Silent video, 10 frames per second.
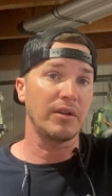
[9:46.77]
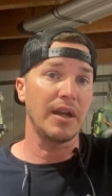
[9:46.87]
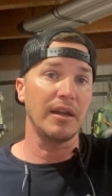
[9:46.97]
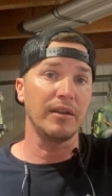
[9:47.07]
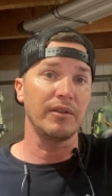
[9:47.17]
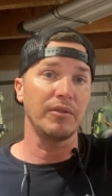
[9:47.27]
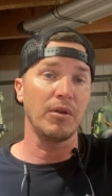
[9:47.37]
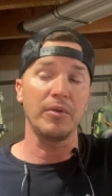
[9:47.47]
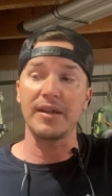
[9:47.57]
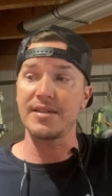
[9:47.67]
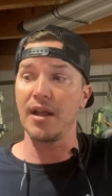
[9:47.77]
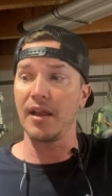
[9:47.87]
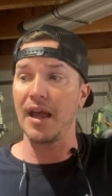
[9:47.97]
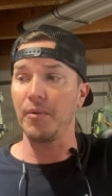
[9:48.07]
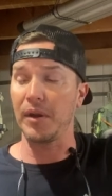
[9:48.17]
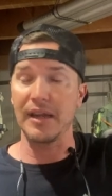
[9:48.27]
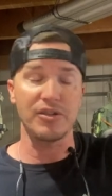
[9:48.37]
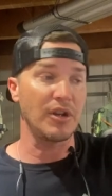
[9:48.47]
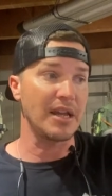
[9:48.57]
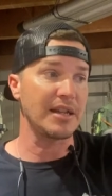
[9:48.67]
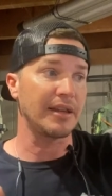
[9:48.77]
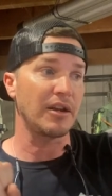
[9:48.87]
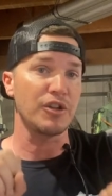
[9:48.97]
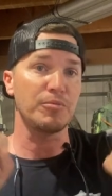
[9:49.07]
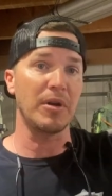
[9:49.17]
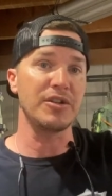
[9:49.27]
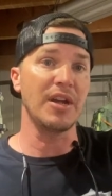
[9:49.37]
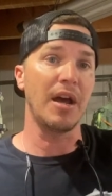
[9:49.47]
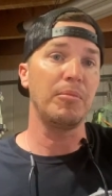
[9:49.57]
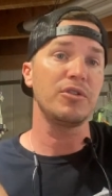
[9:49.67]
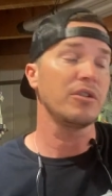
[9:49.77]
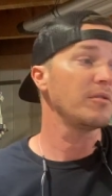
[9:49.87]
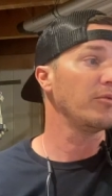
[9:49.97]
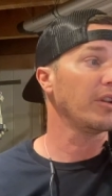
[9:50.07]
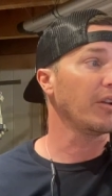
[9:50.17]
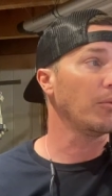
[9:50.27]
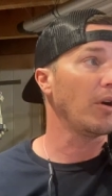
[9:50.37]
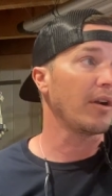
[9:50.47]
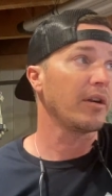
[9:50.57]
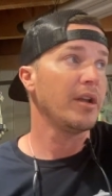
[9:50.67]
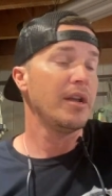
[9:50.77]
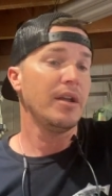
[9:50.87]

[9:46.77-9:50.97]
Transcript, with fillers: Okay, this is what we excel at. We get you guys out there, spread you out, put you on some really good water.